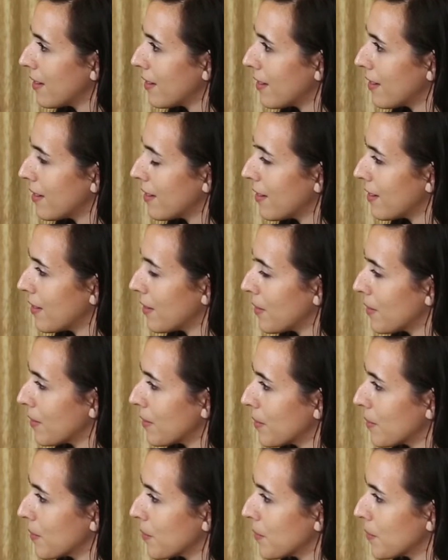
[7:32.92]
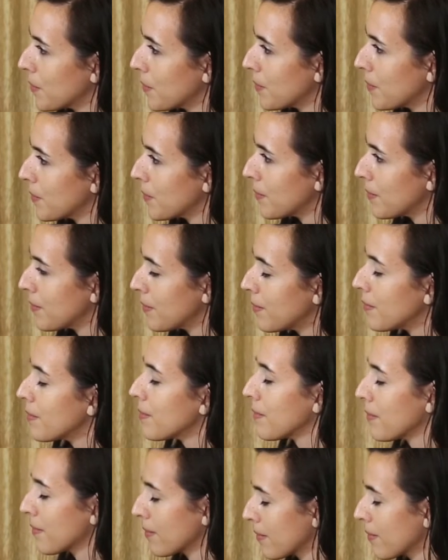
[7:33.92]

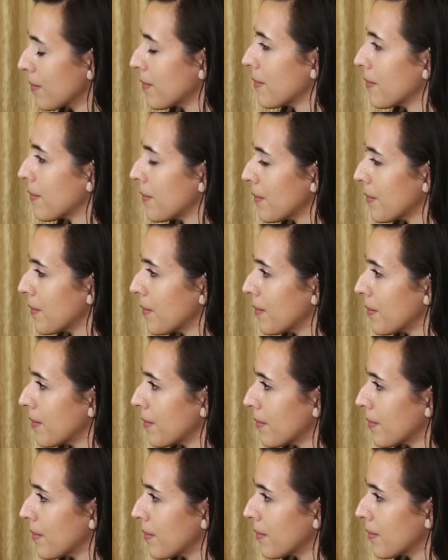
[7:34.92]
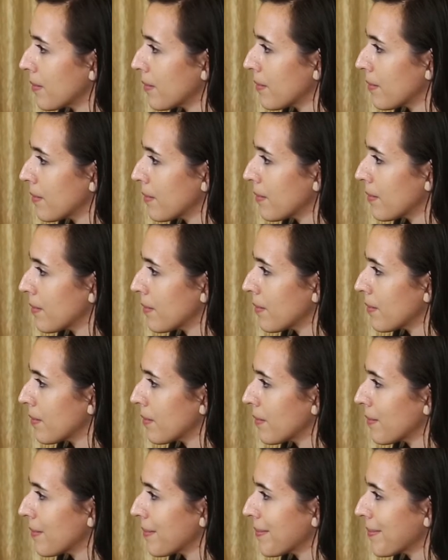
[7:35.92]

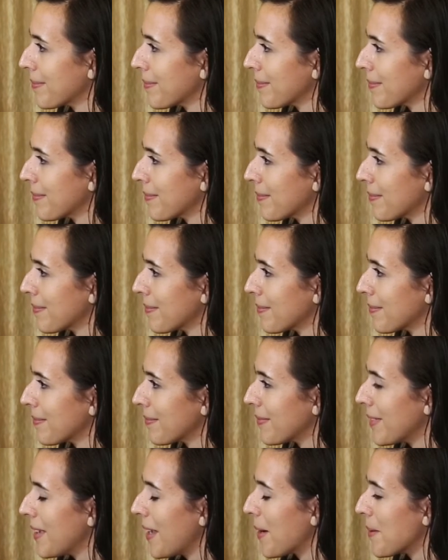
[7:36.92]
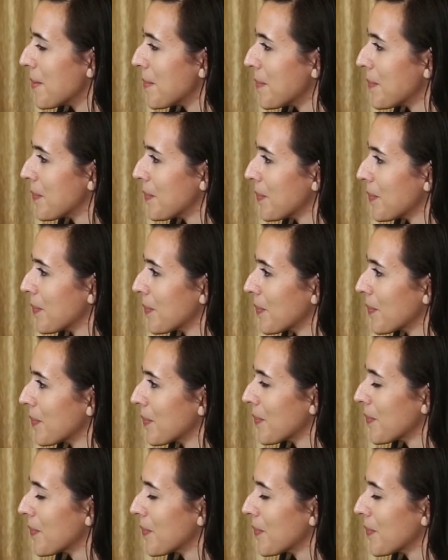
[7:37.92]
No words are spoken by the person on screen.